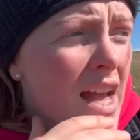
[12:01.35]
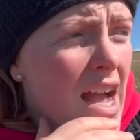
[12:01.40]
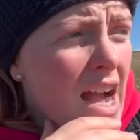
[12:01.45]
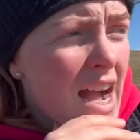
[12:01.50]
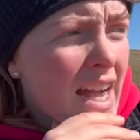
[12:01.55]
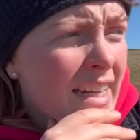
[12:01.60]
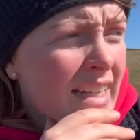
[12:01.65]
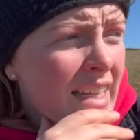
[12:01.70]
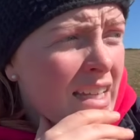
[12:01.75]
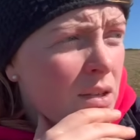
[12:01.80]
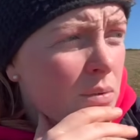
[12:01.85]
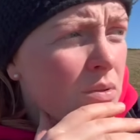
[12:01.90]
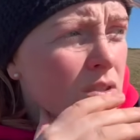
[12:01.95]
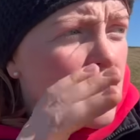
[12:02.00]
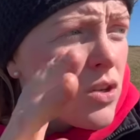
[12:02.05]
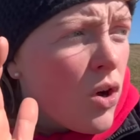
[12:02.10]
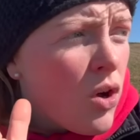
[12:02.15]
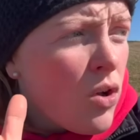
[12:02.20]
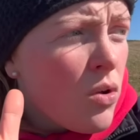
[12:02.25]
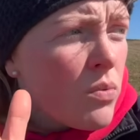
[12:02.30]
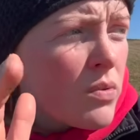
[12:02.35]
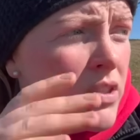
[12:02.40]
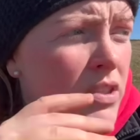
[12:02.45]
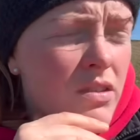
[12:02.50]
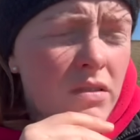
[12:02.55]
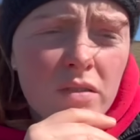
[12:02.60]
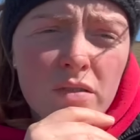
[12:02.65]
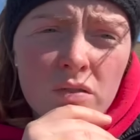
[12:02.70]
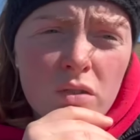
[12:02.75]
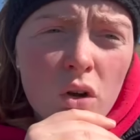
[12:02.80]
And he was always,
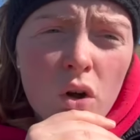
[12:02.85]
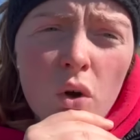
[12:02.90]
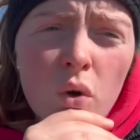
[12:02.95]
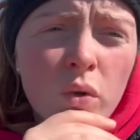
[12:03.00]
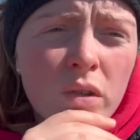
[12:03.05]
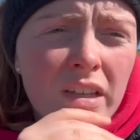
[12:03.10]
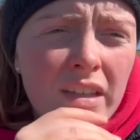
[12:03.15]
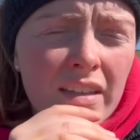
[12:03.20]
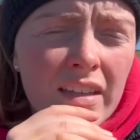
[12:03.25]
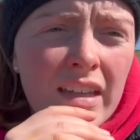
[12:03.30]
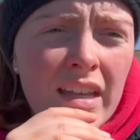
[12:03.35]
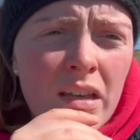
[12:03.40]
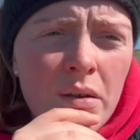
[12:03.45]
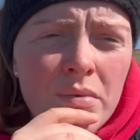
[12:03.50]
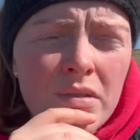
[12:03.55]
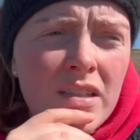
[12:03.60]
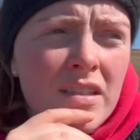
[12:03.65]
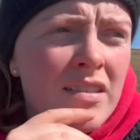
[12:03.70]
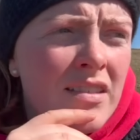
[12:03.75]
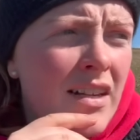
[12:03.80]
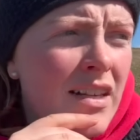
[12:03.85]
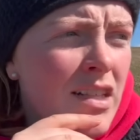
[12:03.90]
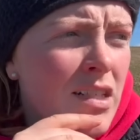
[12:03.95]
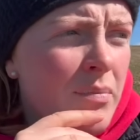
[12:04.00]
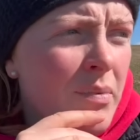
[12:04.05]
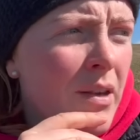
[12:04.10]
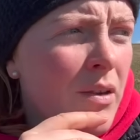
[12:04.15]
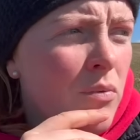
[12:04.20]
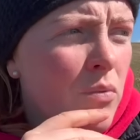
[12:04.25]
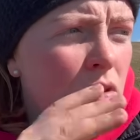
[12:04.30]
the only thing he was concerned
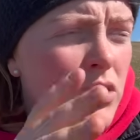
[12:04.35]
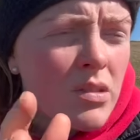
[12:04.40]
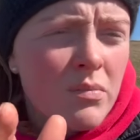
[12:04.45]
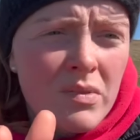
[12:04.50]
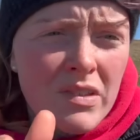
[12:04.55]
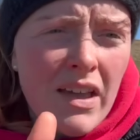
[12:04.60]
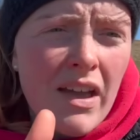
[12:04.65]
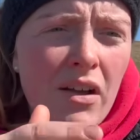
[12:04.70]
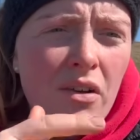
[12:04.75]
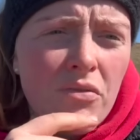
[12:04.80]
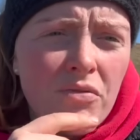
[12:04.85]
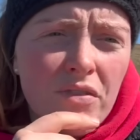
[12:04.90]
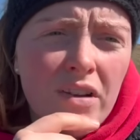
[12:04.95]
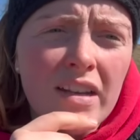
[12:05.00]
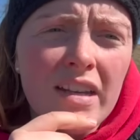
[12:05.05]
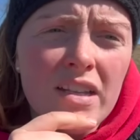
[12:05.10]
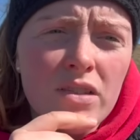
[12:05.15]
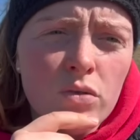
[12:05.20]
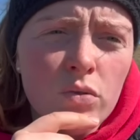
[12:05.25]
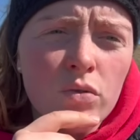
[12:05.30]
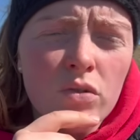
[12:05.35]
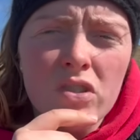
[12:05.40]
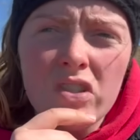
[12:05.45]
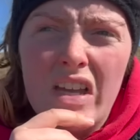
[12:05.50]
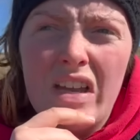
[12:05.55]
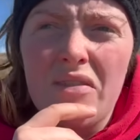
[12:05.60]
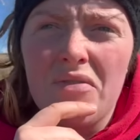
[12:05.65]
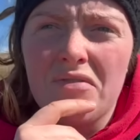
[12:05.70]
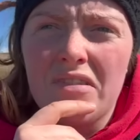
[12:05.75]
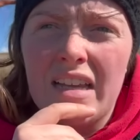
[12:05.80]
about was himself and his own
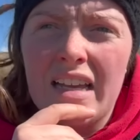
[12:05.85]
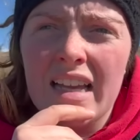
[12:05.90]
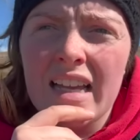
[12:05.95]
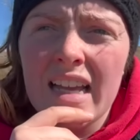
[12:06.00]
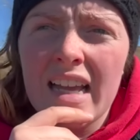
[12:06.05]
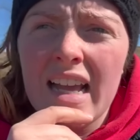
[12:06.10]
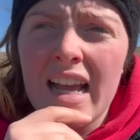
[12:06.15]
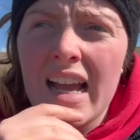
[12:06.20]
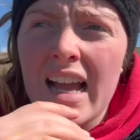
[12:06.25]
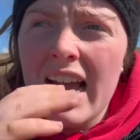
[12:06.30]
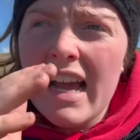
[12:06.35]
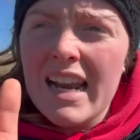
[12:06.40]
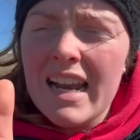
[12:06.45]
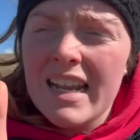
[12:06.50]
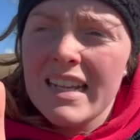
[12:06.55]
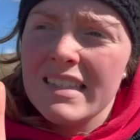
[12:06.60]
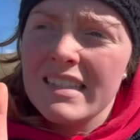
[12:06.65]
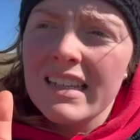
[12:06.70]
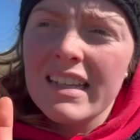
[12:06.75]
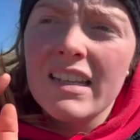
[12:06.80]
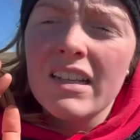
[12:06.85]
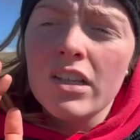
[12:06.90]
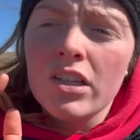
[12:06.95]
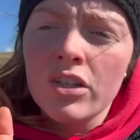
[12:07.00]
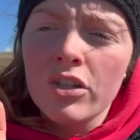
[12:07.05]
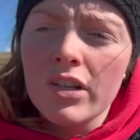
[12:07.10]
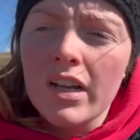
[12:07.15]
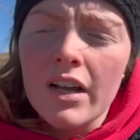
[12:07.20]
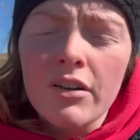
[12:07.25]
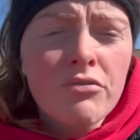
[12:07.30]
safety. And I said,
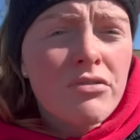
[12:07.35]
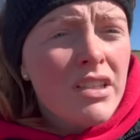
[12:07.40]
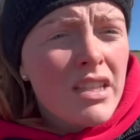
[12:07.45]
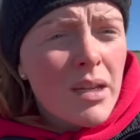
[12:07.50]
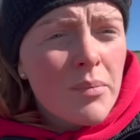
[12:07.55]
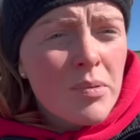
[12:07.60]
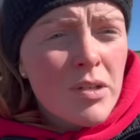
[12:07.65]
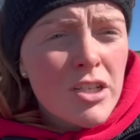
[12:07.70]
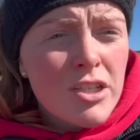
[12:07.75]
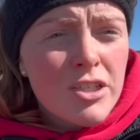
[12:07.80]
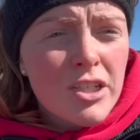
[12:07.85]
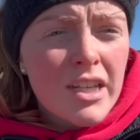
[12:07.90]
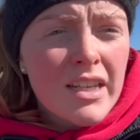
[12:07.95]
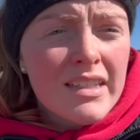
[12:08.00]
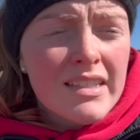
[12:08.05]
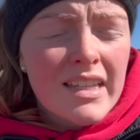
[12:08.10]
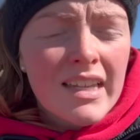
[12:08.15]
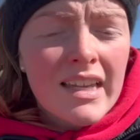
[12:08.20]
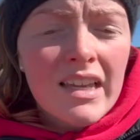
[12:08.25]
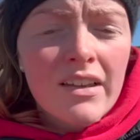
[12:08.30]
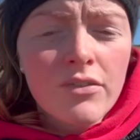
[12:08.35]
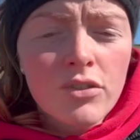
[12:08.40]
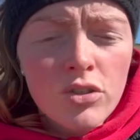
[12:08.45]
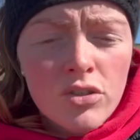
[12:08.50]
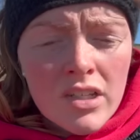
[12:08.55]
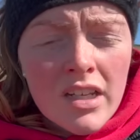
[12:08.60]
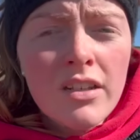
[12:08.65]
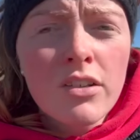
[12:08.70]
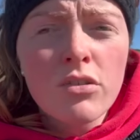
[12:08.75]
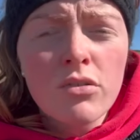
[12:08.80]
look, I'd really appreciate it if you
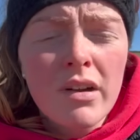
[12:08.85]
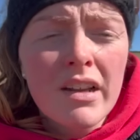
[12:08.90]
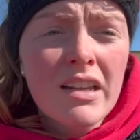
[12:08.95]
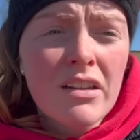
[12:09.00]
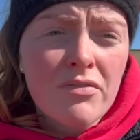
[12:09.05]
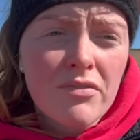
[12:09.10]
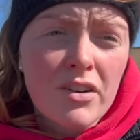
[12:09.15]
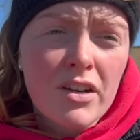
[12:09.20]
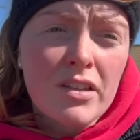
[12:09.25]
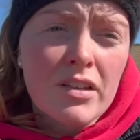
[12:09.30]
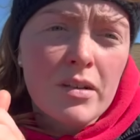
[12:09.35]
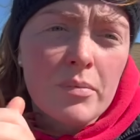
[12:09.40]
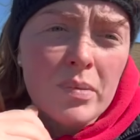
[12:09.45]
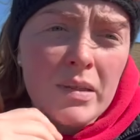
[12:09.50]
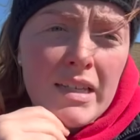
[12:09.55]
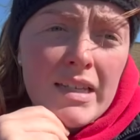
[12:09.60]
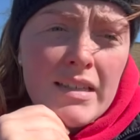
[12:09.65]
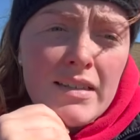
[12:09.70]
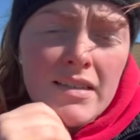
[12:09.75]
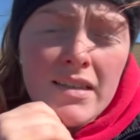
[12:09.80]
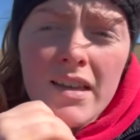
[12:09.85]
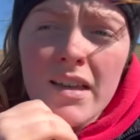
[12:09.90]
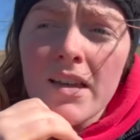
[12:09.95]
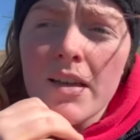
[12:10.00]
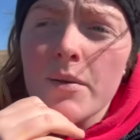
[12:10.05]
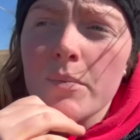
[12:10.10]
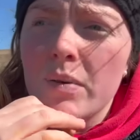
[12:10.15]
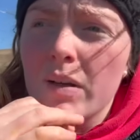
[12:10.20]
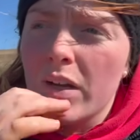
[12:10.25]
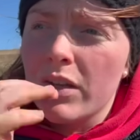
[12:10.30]
didn't go any further, please,
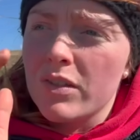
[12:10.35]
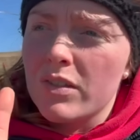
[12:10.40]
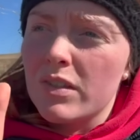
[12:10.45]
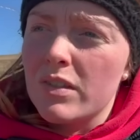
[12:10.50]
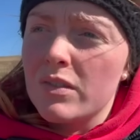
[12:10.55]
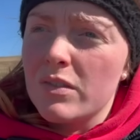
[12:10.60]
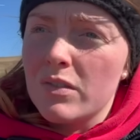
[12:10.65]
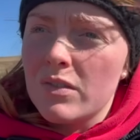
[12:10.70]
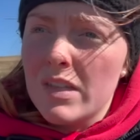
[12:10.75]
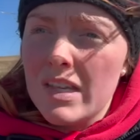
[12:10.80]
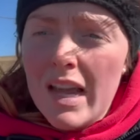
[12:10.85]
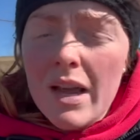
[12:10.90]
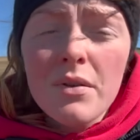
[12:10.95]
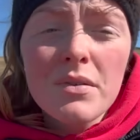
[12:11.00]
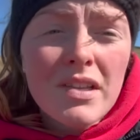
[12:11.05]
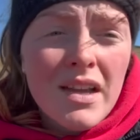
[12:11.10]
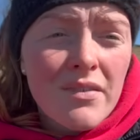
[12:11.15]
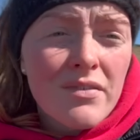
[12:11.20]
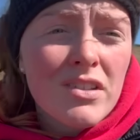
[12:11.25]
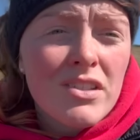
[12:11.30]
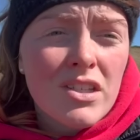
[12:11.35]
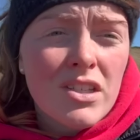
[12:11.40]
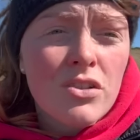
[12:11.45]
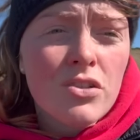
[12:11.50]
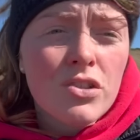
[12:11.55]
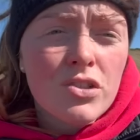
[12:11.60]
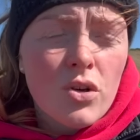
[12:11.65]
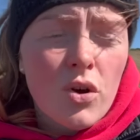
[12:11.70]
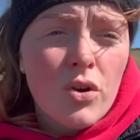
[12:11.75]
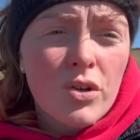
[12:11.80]
because the ewes haven't seen
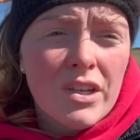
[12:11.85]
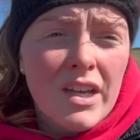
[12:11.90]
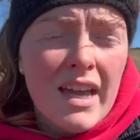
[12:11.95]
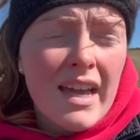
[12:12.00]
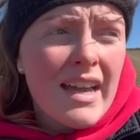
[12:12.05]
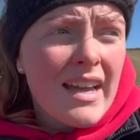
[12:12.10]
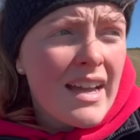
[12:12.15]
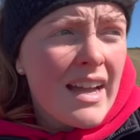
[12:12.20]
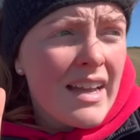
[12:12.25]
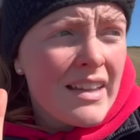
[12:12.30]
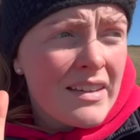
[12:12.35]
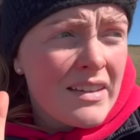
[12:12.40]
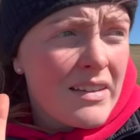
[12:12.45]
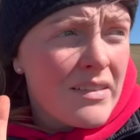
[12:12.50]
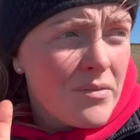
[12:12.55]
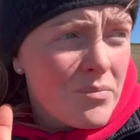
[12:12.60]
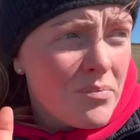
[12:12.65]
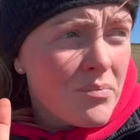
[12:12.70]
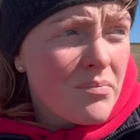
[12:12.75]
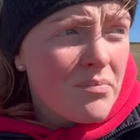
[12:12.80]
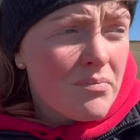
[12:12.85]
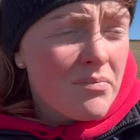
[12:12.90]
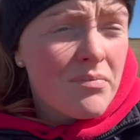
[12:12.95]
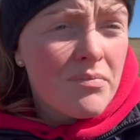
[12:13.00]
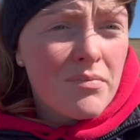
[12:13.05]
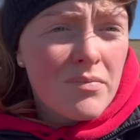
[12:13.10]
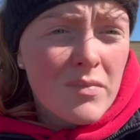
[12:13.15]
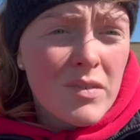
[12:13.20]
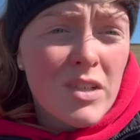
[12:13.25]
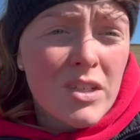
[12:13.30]
your dog yet and
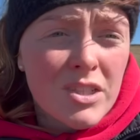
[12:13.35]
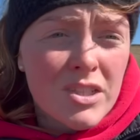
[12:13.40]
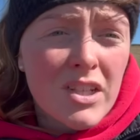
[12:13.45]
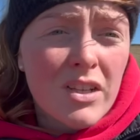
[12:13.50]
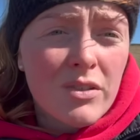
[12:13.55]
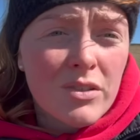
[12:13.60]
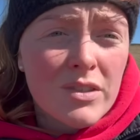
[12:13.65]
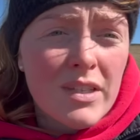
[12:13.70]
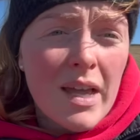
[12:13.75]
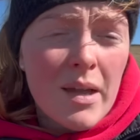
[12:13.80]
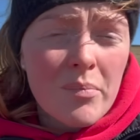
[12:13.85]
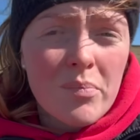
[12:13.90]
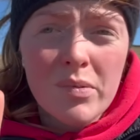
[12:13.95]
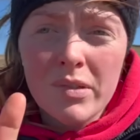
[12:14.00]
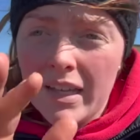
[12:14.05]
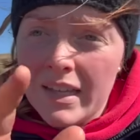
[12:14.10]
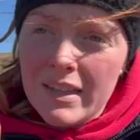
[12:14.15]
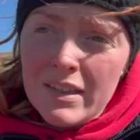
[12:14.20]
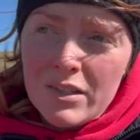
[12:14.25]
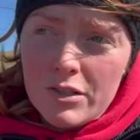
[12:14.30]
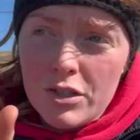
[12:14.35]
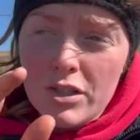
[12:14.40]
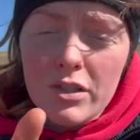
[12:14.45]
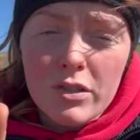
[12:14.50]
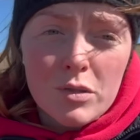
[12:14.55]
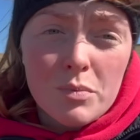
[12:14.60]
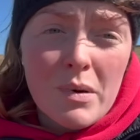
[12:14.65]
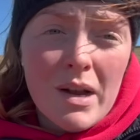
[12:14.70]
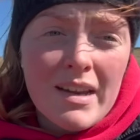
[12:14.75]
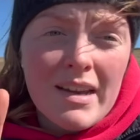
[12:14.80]
they're still they're still
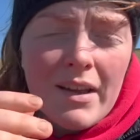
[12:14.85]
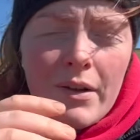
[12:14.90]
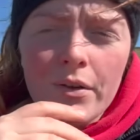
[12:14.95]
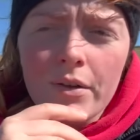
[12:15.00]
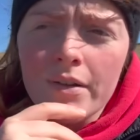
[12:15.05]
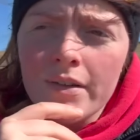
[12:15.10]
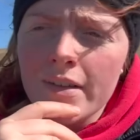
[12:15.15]
spread out.